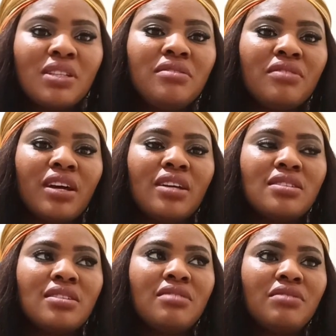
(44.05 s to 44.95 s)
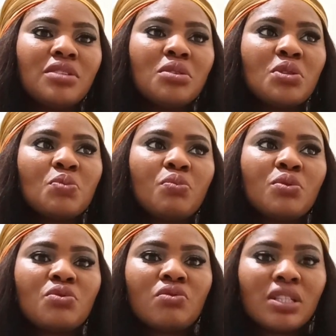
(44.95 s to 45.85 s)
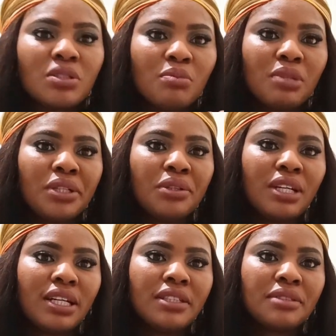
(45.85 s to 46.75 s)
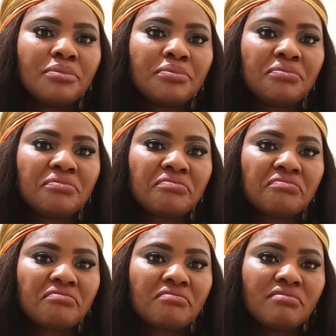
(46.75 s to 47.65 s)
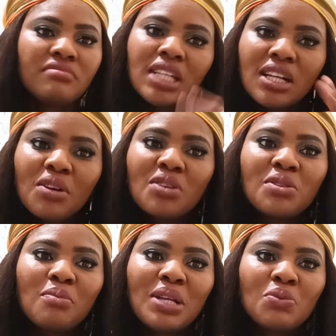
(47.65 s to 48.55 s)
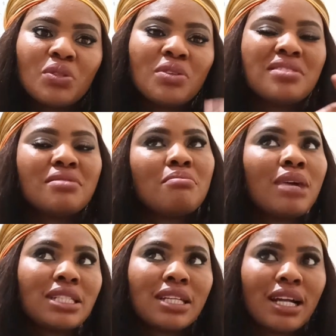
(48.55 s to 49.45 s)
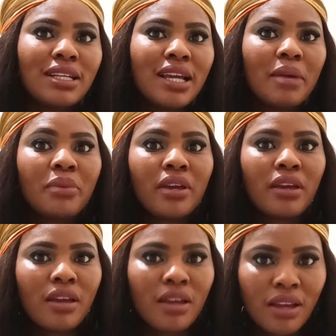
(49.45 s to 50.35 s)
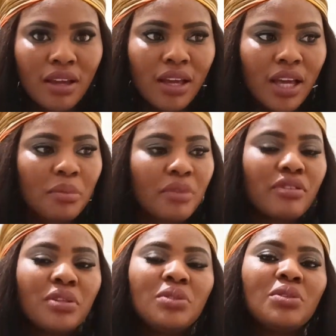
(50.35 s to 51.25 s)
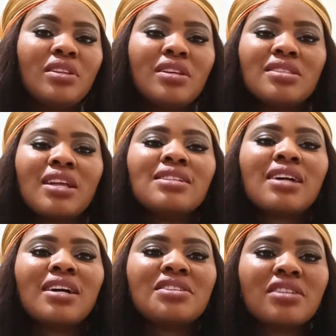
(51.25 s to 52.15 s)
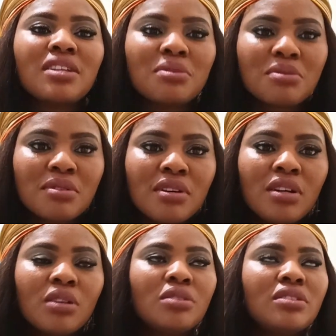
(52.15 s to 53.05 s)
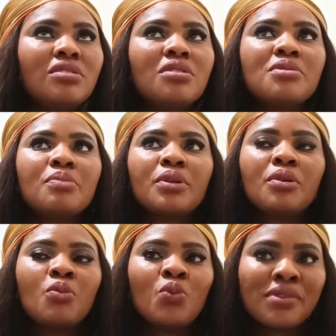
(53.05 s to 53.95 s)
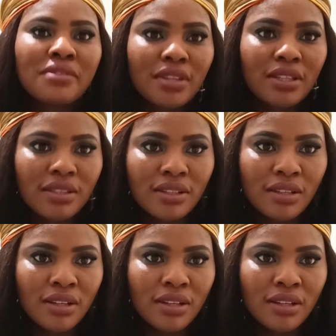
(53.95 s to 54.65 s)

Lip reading: believe that if they just post randomly online, customers will just magically appear, and before you know it, they start cashing out, or they just become one thing.